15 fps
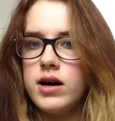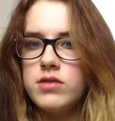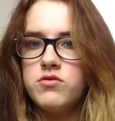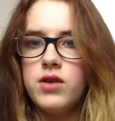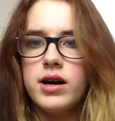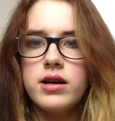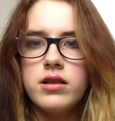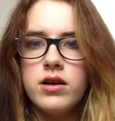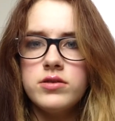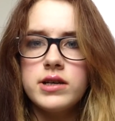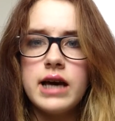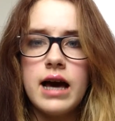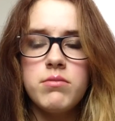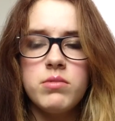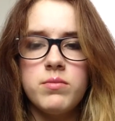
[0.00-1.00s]
drank loads
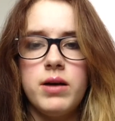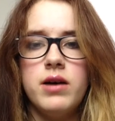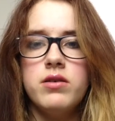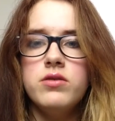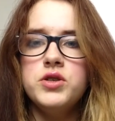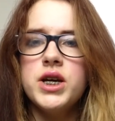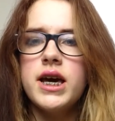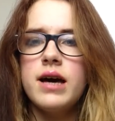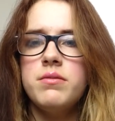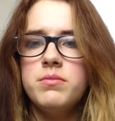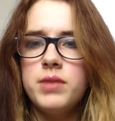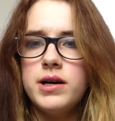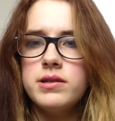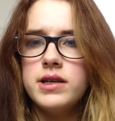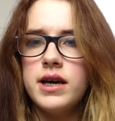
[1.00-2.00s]
of chamomile. Usually
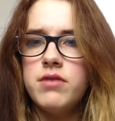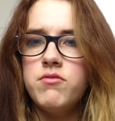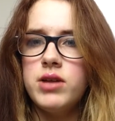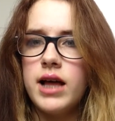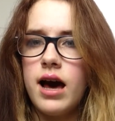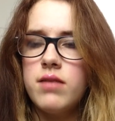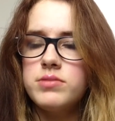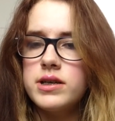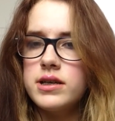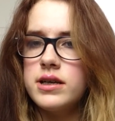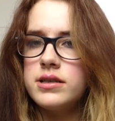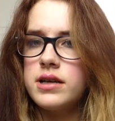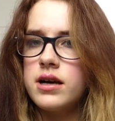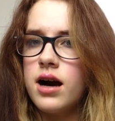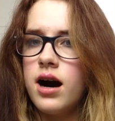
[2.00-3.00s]
chamomile tea really helps because it
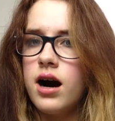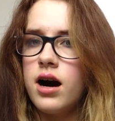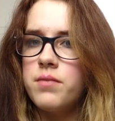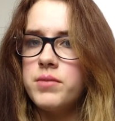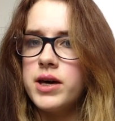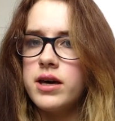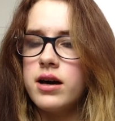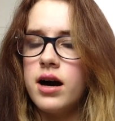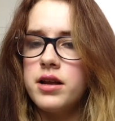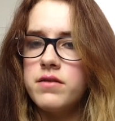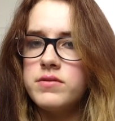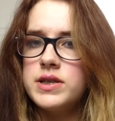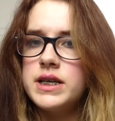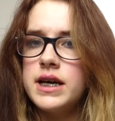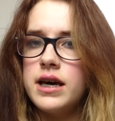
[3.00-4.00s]
is a calming kind
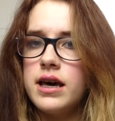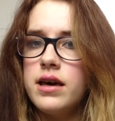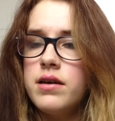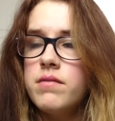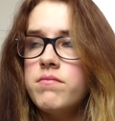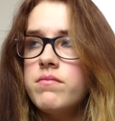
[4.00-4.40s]
of tea.